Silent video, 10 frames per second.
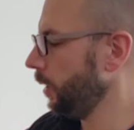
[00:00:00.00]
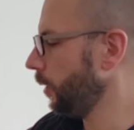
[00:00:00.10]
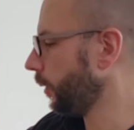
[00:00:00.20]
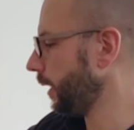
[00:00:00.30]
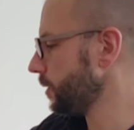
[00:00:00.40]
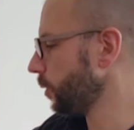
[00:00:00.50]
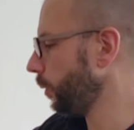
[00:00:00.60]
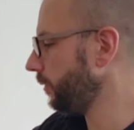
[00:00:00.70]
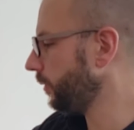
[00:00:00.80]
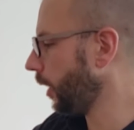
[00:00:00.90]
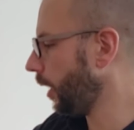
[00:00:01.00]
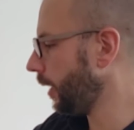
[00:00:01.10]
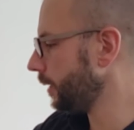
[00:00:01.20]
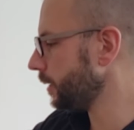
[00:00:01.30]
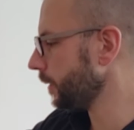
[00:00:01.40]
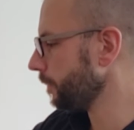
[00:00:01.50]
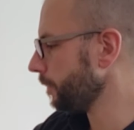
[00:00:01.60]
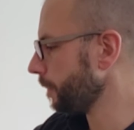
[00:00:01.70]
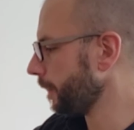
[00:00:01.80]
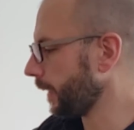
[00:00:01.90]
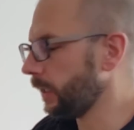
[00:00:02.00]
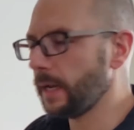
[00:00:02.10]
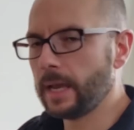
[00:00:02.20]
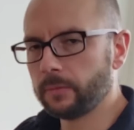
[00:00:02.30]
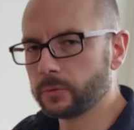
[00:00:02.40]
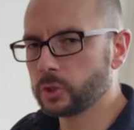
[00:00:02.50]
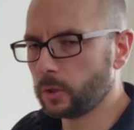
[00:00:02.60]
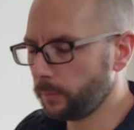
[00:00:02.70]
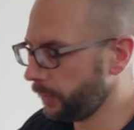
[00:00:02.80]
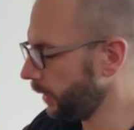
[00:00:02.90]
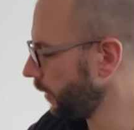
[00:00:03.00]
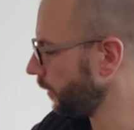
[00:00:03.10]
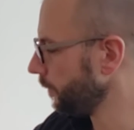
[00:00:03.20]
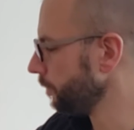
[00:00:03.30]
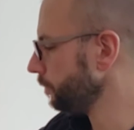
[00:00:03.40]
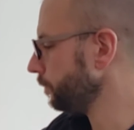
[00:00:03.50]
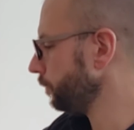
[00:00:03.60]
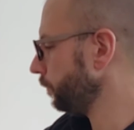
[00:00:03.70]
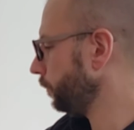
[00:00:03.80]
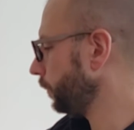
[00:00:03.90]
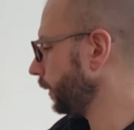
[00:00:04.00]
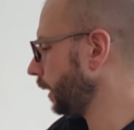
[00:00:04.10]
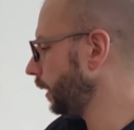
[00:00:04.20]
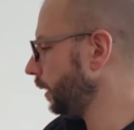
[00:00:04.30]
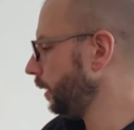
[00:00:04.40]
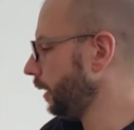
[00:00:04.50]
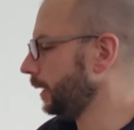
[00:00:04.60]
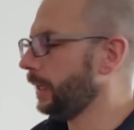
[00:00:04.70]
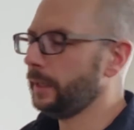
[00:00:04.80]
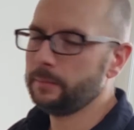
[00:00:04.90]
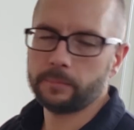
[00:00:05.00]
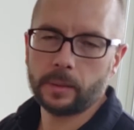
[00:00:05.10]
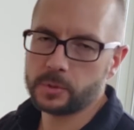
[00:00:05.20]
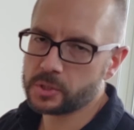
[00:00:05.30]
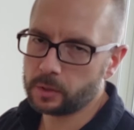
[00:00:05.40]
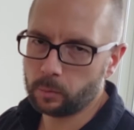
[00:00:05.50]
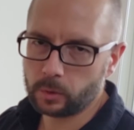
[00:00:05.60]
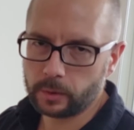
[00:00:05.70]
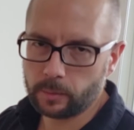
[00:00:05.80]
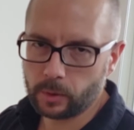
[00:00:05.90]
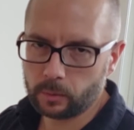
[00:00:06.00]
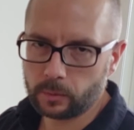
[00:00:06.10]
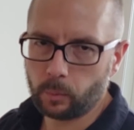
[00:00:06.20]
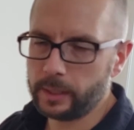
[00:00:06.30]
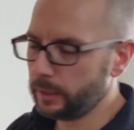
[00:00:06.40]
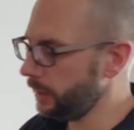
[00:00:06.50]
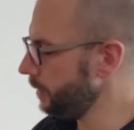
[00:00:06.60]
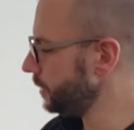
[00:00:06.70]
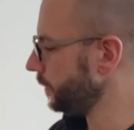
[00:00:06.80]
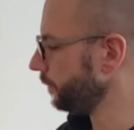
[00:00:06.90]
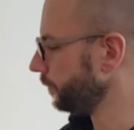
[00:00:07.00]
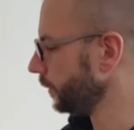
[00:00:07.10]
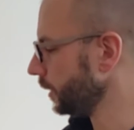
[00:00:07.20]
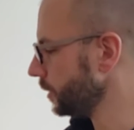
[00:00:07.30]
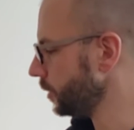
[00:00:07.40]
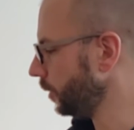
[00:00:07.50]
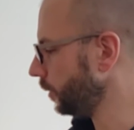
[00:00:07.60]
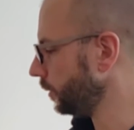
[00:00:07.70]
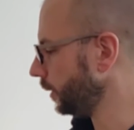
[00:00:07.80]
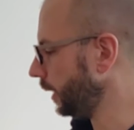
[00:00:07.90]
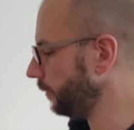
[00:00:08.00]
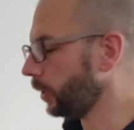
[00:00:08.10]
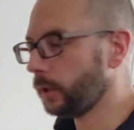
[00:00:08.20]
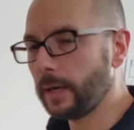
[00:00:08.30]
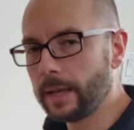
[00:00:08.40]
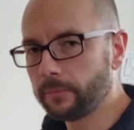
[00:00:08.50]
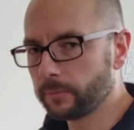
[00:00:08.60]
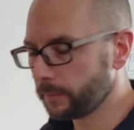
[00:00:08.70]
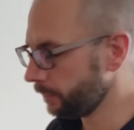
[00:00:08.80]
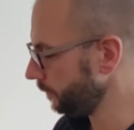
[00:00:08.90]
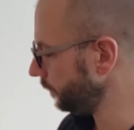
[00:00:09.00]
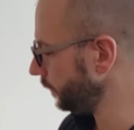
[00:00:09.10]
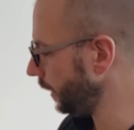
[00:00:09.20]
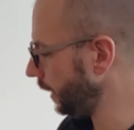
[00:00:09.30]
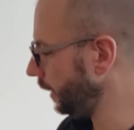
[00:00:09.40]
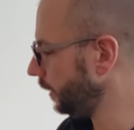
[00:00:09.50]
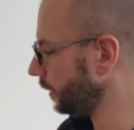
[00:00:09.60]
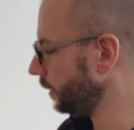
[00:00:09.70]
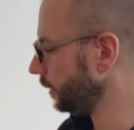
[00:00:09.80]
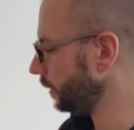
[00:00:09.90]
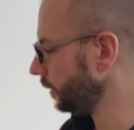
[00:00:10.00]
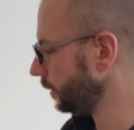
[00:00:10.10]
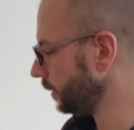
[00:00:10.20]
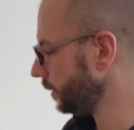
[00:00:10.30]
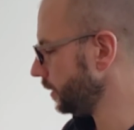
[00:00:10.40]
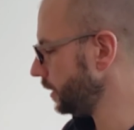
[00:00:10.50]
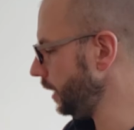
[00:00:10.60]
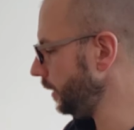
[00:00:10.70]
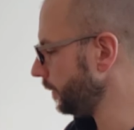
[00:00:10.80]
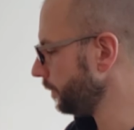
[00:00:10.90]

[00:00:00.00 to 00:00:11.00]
Okay, so we've got an F sharp here. Again, I'm just going to worry about the white keys. So I've got an F, A, C,